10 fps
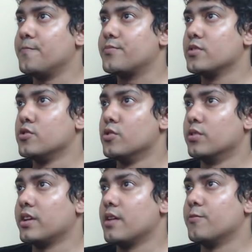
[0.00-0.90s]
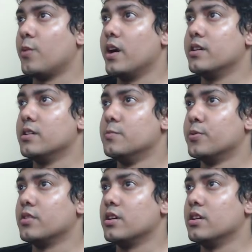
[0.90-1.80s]
You don't get wired
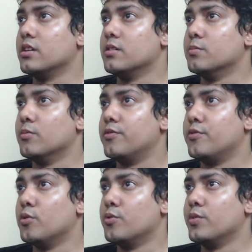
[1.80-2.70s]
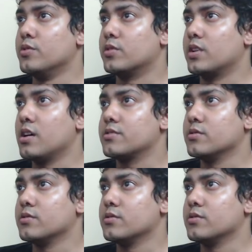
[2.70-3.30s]
input in phone when you cast,